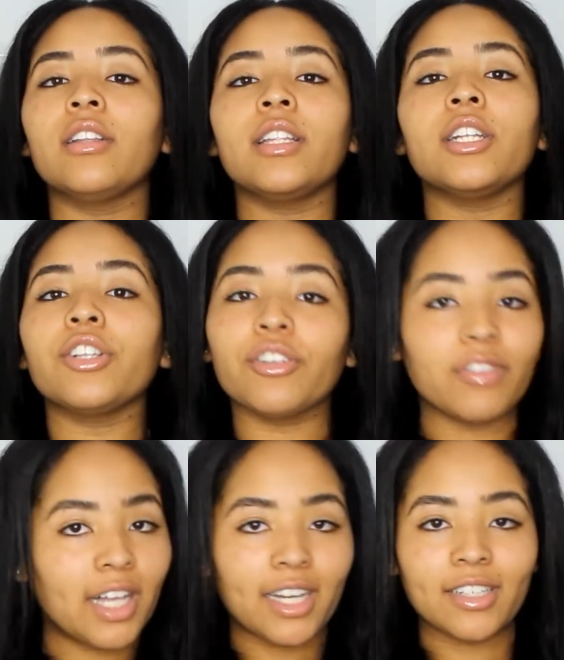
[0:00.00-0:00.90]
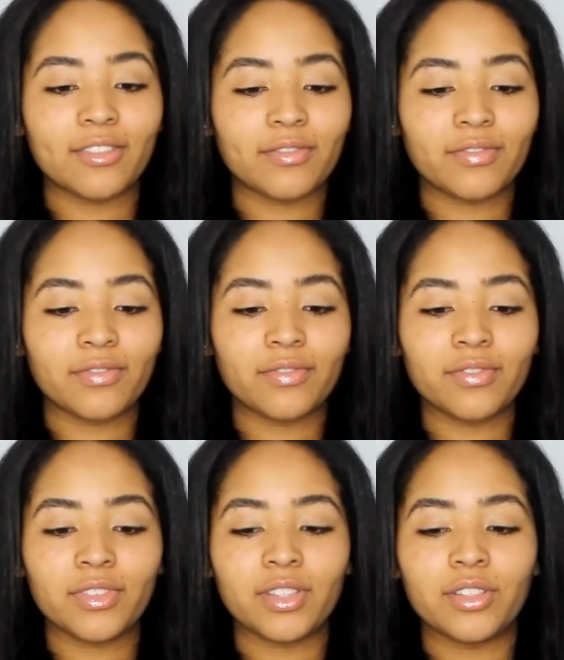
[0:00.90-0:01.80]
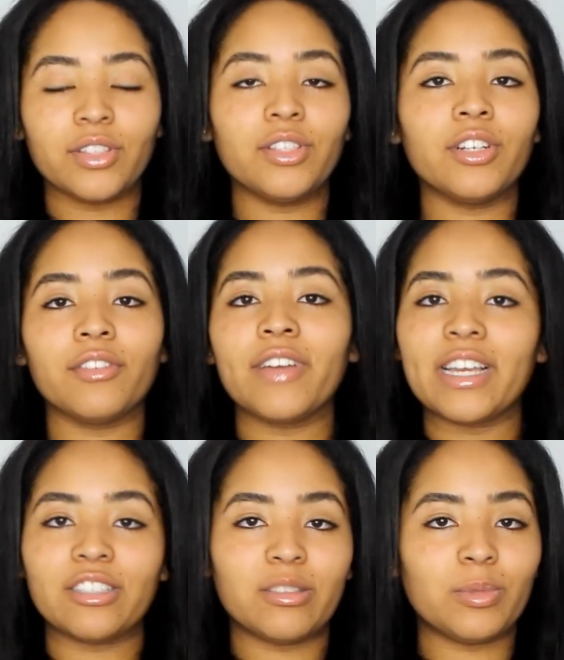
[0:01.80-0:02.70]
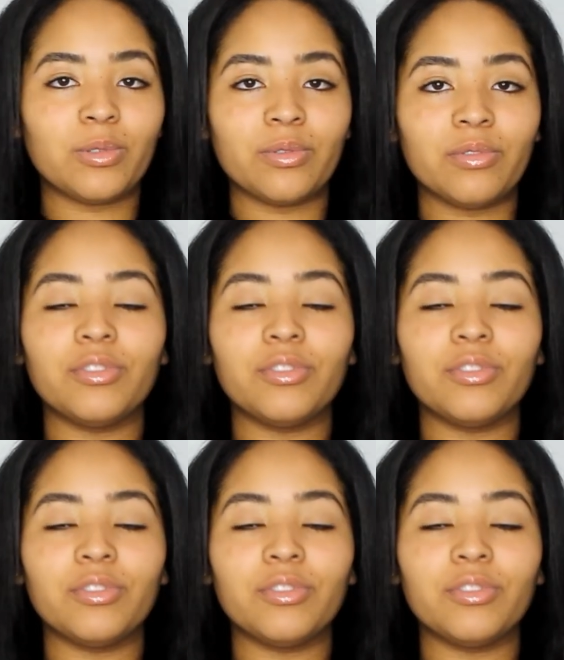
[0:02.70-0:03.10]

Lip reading: then you're fly. You're fashionable.